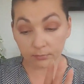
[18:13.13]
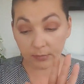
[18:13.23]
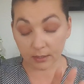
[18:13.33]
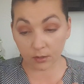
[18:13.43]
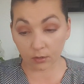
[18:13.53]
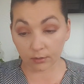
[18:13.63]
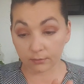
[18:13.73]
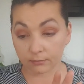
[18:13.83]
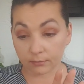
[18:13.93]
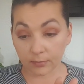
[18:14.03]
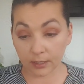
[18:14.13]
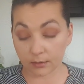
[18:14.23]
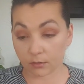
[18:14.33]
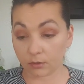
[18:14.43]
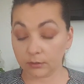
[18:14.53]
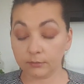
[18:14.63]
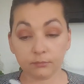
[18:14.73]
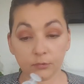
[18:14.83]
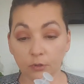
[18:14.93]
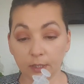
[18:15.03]
It's good. It's good.
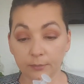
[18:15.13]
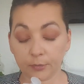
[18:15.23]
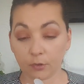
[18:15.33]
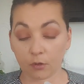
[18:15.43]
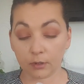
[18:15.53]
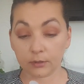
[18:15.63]
Don't get me wrong.